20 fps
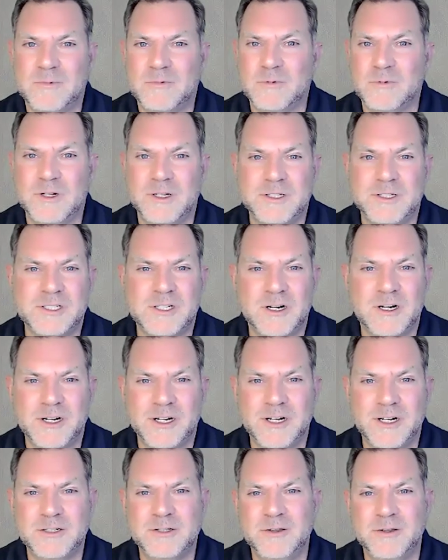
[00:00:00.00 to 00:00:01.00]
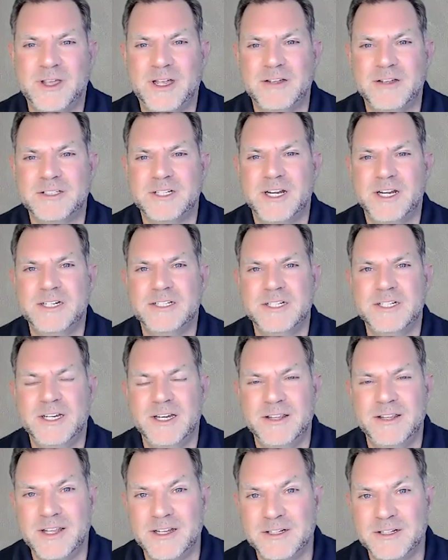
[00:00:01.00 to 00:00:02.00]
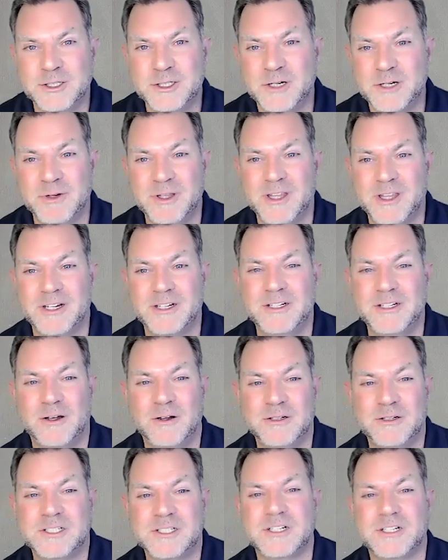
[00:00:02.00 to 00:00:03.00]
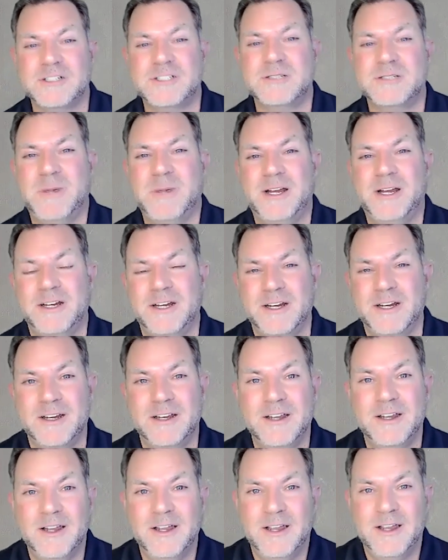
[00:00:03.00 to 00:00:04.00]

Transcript: really starting in 2018 that are showing that adults are spending